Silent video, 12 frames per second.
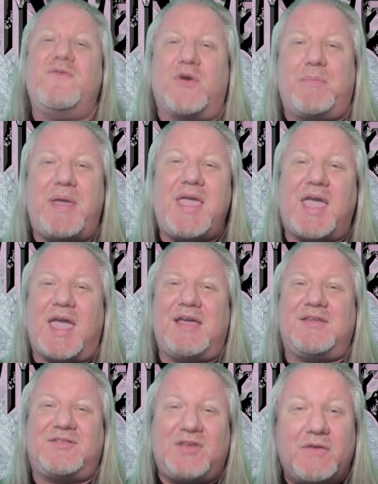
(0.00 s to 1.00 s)
for being
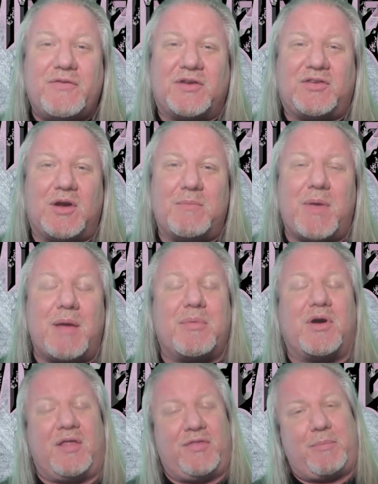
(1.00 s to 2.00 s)
a silver tier
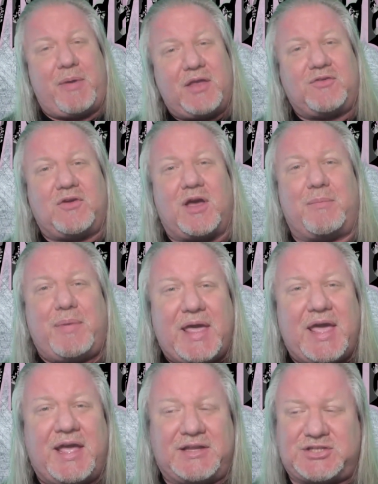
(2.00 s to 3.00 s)
member on the Patreon
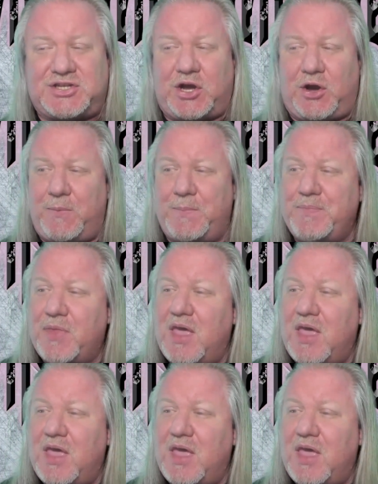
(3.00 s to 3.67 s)
page, so